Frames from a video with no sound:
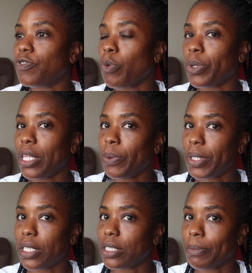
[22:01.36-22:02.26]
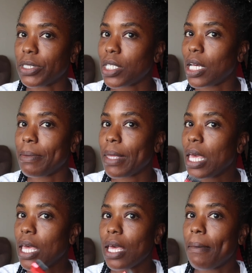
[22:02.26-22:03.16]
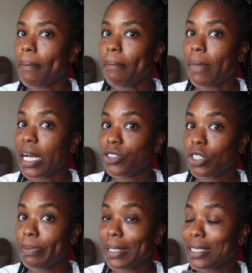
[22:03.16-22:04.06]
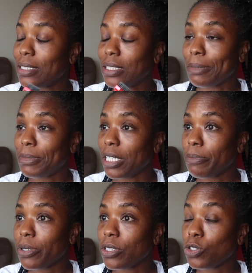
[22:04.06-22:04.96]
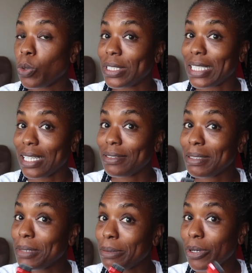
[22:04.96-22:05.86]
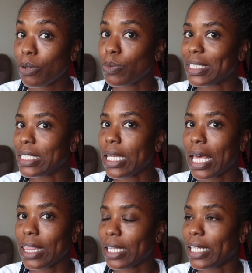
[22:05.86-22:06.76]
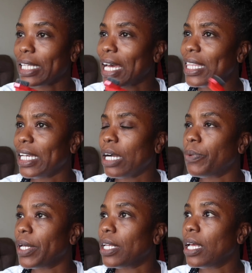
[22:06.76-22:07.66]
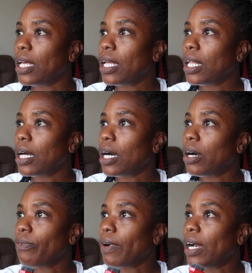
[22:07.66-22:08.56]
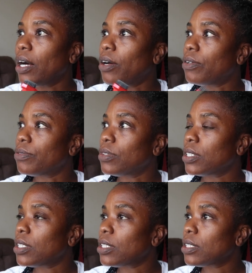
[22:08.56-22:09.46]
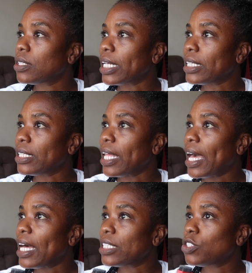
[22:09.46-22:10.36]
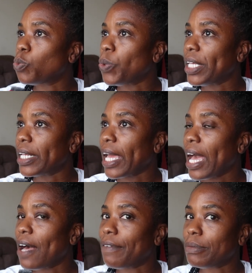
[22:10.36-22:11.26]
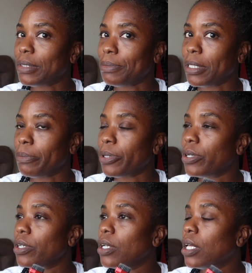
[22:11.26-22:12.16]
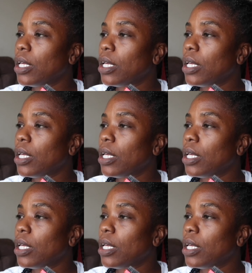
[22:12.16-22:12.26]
from when they went in the summertime, my trip in September, towards the end of September, was nothing like that. I think I went around like the last week and a half of September.